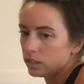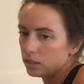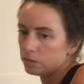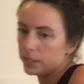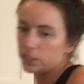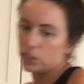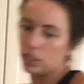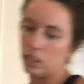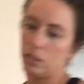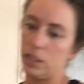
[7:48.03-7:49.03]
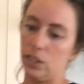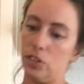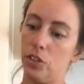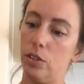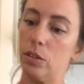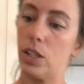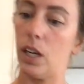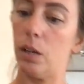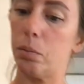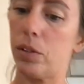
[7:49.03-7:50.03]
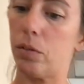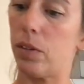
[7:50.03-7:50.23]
the ratio is 2 cups